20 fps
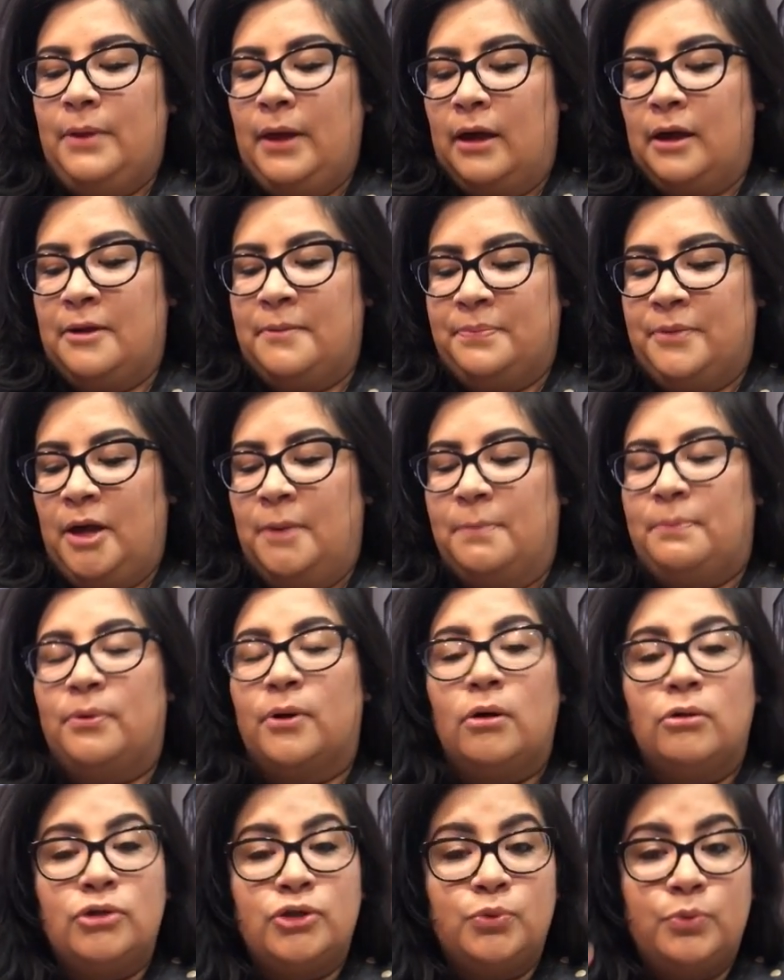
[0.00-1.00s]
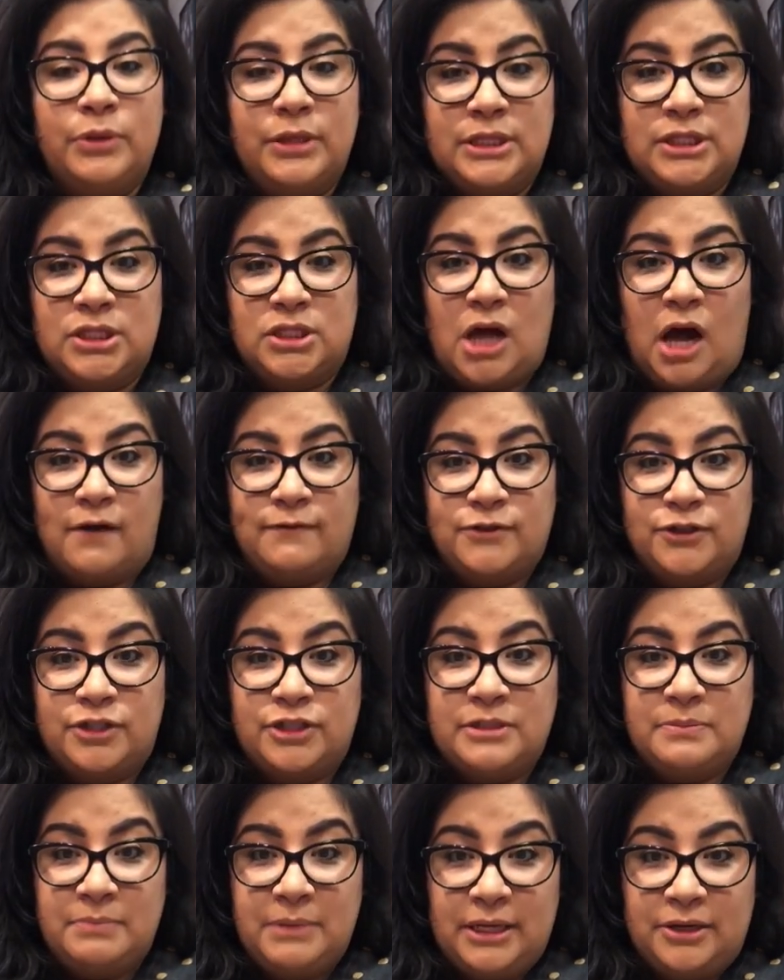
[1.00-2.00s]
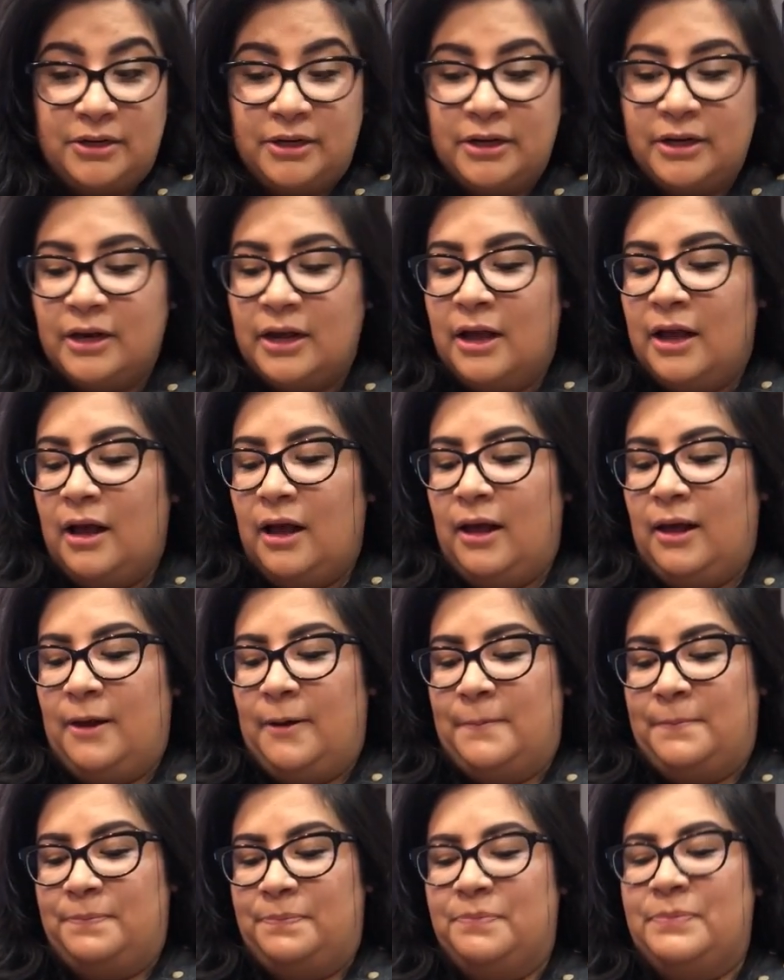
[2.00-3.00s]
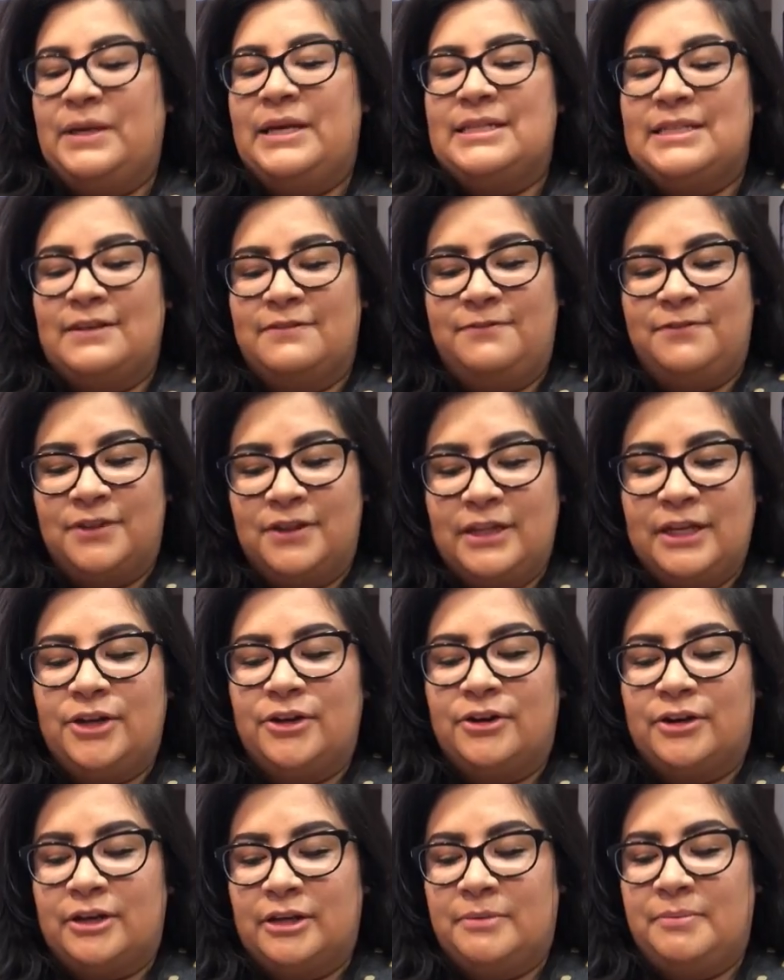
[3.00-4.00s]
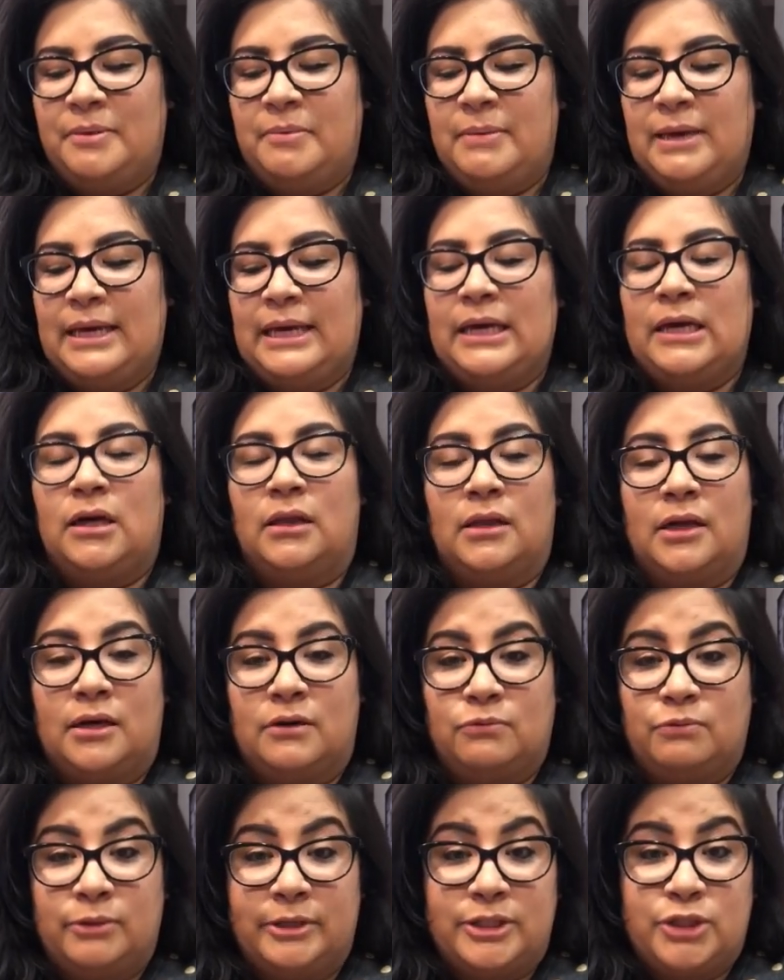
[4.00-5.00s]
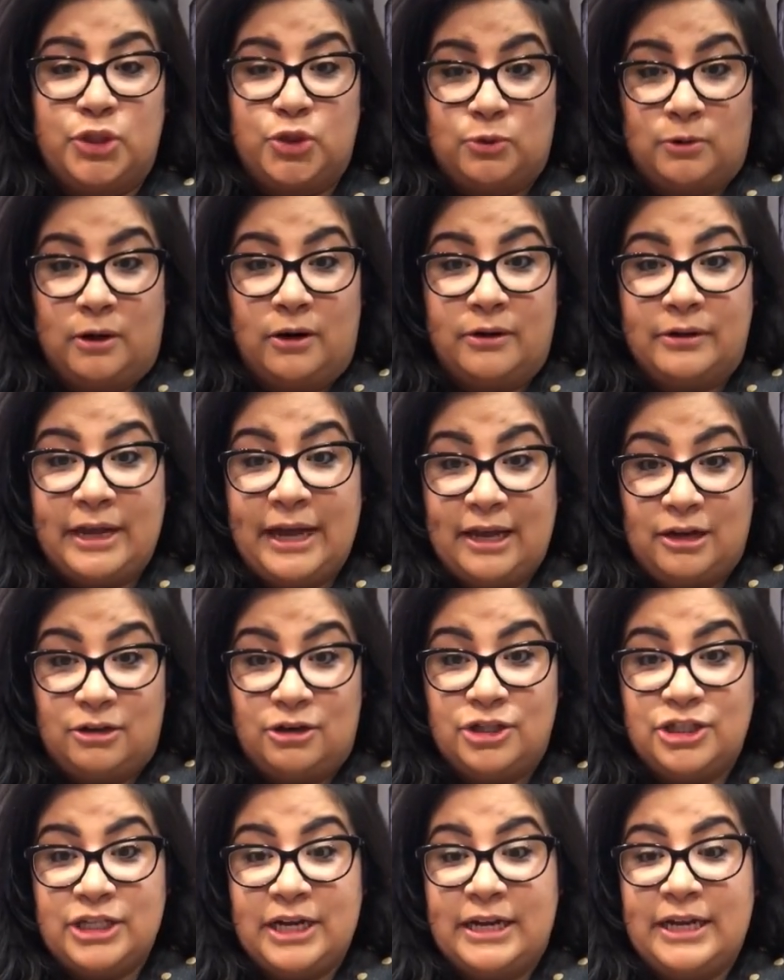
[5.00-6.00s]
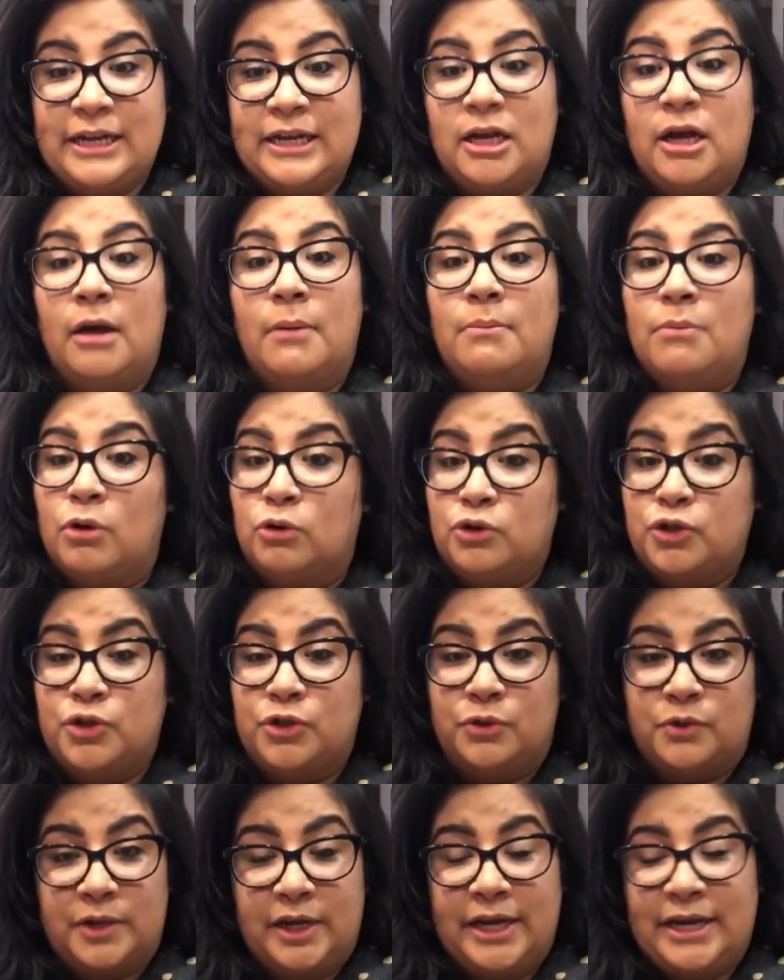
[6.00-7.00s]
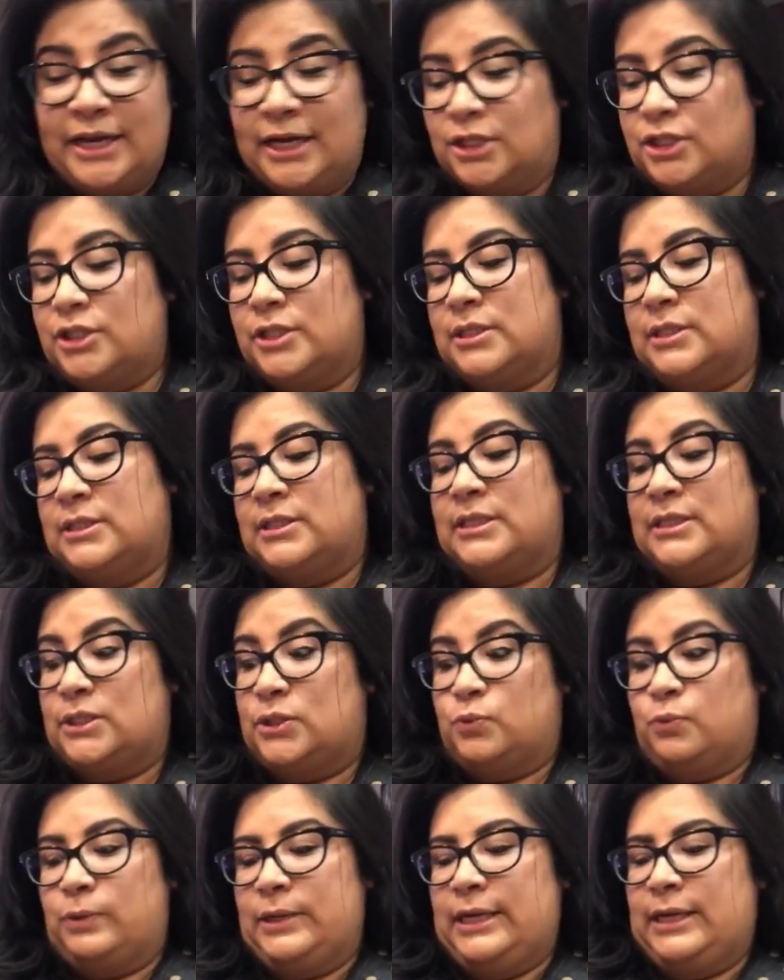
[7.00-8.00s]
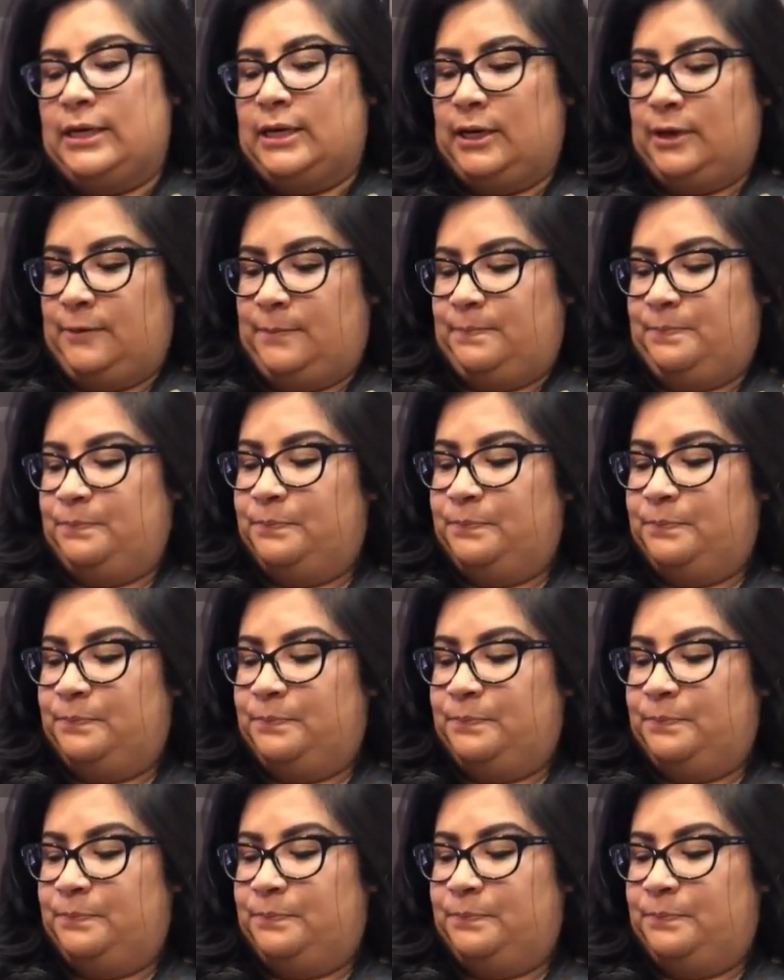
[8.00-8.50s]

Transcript: um, approach with a softer demeanor um, because I feel like you're going to be making a lot of real strong, energetic, emotional connections this week.